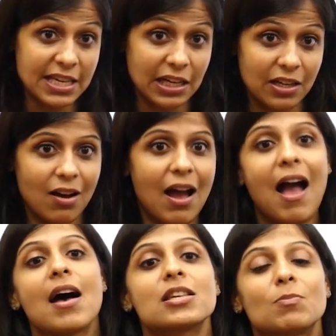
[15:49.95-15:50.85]
sector
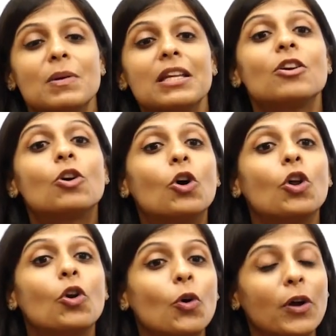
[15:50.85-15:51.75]
has been
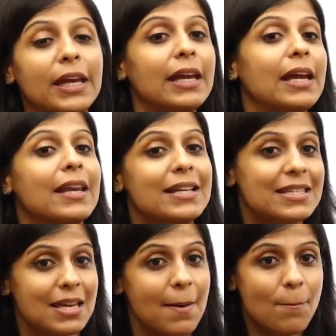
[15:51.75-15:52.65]
growing in
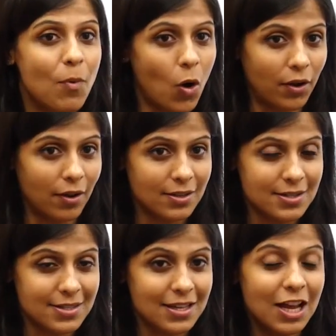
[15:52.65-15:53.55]
its
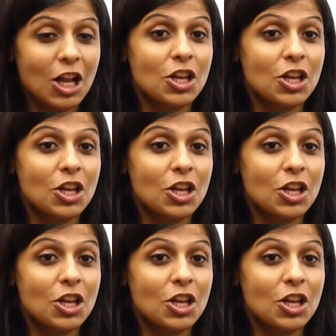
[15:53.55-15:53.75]
importance.